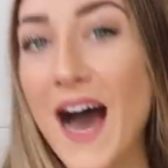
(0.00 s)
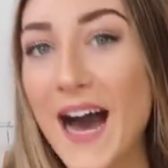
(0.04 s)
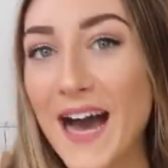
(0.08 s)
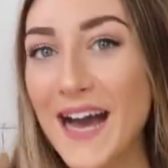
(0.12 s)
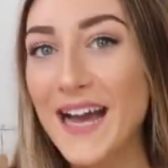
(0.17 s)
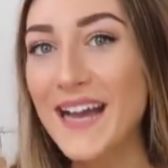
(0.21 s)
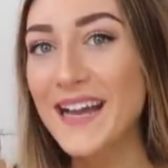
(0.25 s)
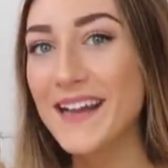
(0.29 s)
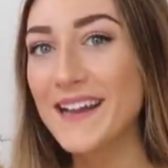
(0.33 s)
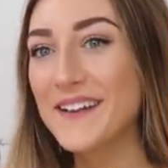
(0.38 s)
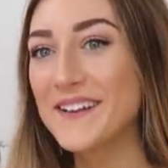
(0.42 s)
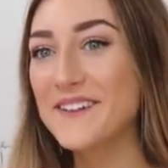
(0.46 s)

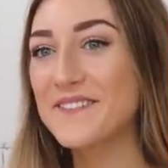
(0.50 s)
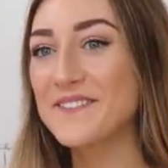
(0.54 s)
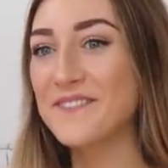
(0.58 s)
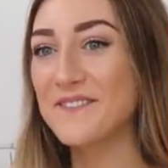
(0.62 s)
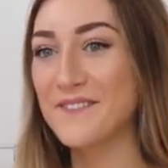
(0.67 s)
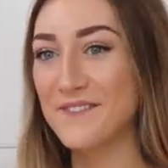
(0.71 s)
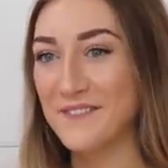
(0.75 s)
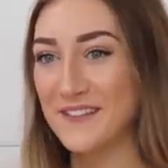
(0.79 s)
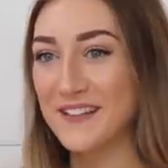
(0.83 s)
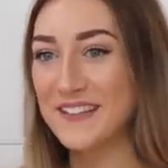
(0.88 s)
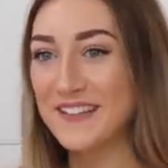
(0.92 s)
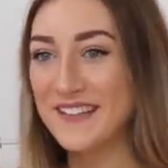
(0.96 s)
I
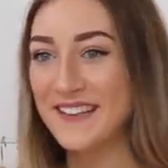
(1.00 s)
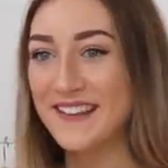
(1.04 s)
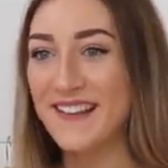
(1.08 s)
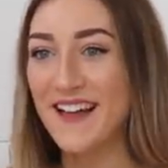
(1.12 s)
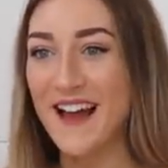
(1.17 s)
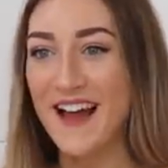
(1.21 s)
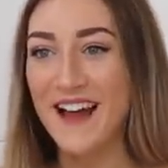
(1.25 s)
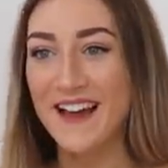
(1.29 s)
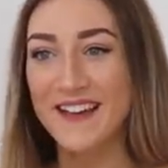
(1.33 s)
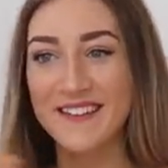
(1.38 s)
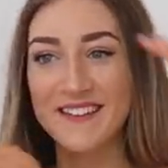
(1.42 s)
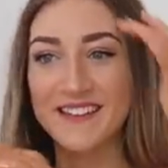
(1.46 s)
really
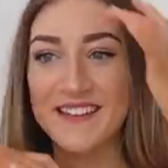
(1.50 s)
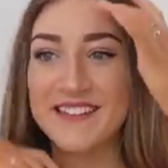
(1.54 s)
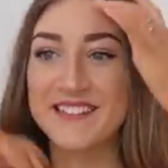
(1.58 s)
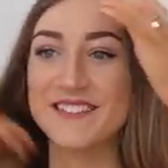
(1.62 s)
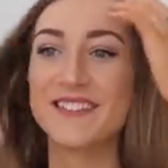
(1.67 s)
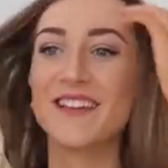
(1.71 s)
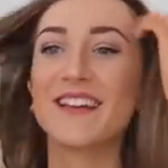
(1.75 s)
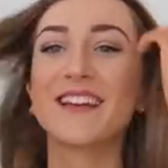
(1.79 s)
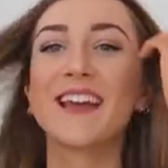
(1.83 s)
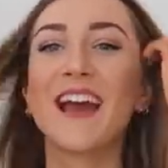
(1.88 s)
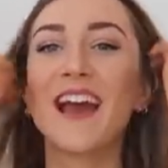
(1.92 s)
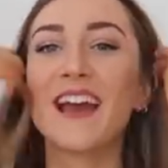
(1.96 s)
like
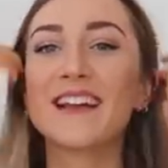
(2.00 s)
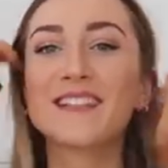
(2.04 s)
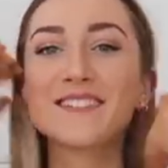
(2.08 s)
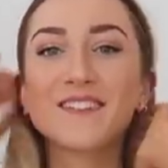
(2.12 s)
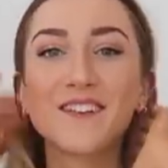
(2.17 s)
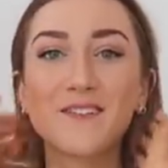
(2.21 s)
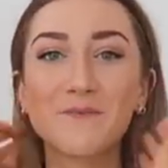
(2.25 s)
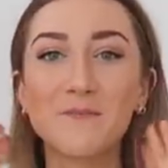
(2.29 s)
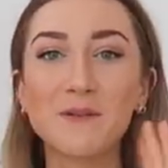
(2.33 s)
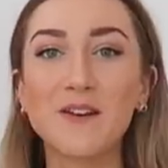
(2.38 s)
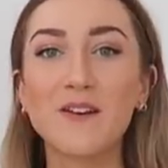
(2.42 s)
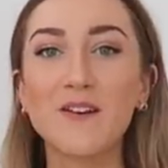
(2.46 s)
this. Okay,
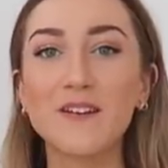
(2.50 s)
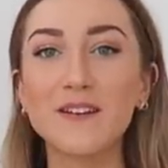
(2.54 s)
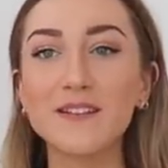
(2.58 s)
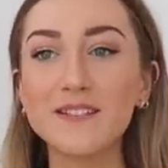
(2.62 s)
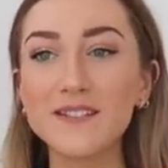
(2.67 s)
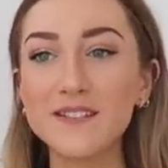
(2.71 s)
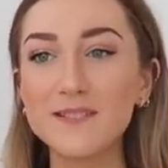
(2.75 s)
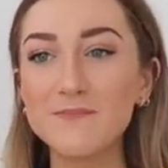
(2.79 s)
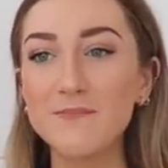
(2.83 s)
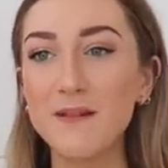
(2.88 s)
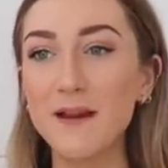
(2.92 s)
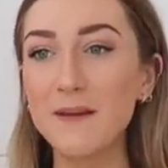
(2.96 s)
so
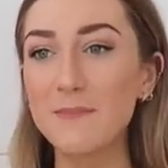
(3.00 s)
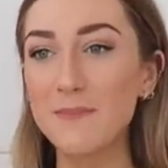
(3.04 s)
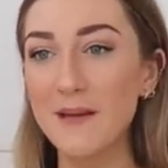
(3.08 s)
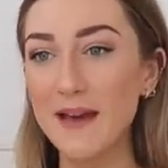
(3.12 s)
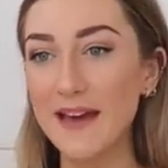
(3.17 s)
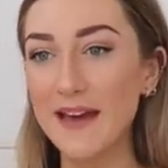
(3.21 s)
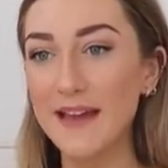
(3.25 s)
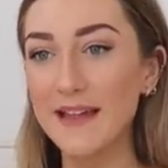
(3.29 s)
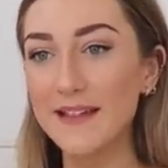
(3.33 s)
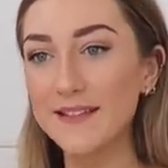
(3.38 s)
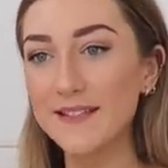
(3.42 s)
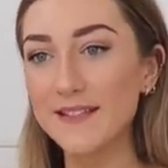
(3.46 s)
because my
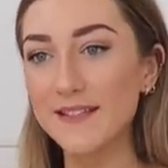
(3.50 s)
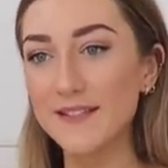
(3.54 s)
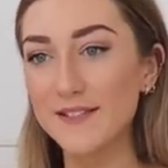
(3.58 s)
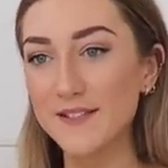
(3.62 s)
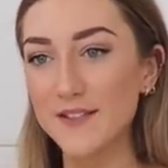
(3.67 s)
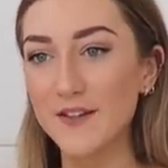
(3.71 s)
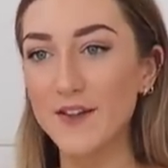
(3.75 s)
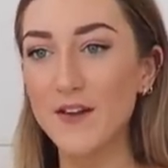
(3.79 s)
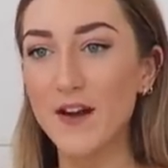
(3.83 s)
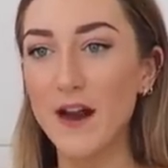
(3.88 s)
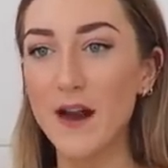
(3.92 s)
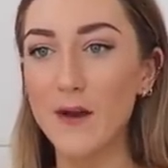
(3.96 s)
pants are
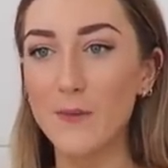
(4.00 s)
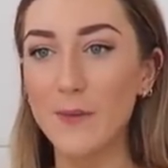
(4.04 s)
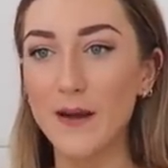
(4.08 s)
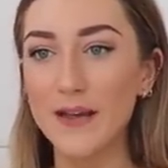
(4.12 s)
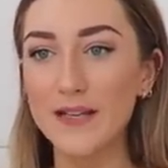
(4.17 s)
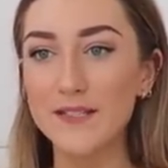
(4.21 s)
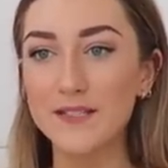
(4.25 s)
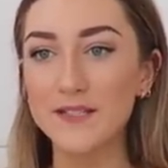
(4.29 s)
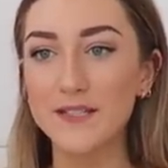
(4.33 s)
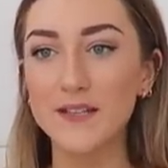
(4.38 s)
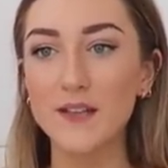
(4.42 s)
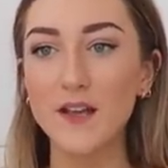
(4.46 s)
so
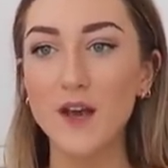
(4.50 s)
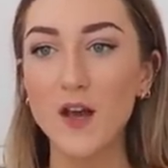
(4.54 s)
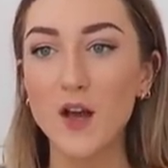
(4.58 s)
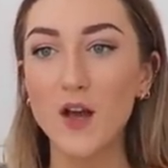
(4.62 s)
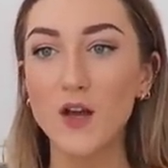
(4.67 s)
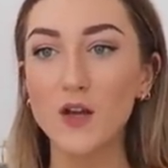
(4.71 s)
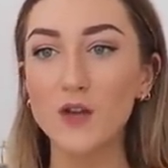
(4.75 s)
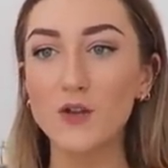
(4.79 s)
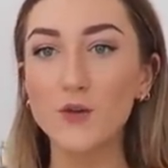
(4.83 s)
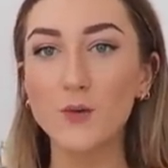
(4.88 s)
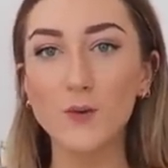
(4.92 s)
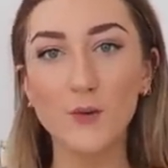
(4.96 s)
high-waisted,
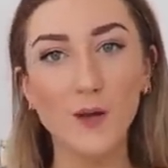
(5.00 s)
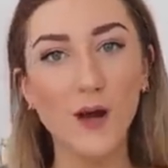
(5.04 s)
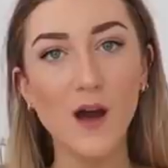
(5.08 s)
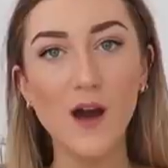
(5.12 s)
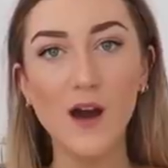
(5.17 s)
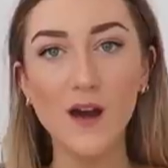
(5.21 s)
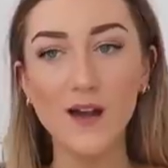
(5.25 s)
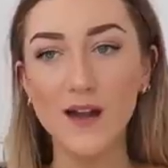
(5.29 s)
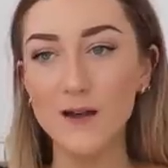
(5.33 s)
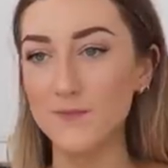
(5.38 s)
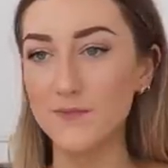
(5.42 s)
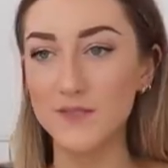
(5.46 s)

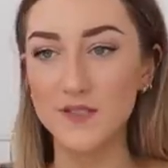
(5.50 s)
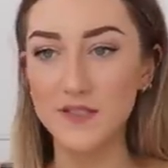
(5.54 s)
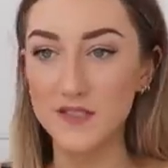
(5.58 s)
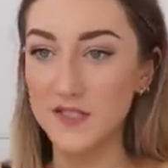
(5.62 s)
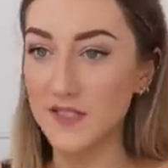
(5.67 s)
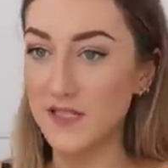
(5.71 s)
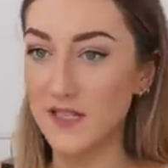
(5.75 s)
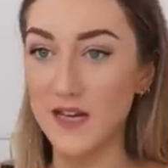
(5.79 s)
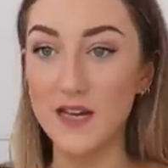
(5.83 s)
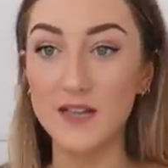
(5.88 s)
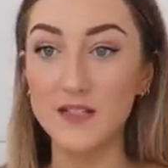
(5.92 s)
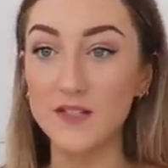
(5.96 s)
I'm just
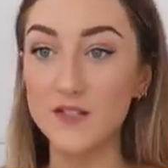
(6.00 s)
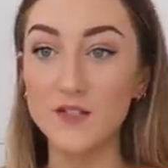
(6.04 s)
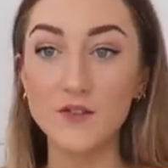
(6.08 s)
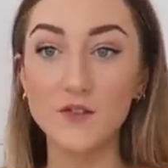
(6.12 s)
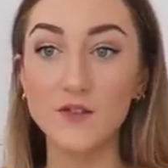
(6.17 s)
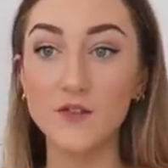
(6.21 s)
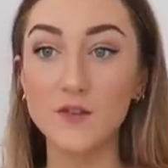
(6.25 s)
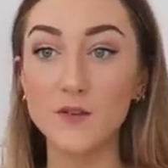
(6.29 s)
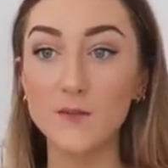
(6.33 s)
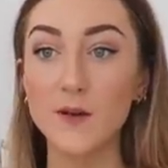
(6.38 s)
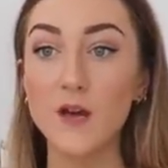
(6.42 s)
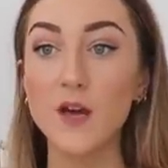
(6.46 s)
gonna undo
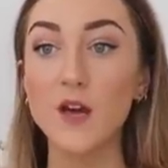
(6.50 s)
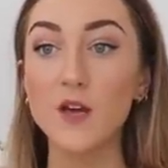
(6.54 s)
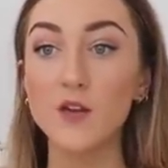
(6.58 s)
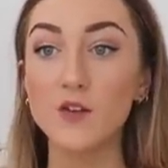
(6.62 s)
them.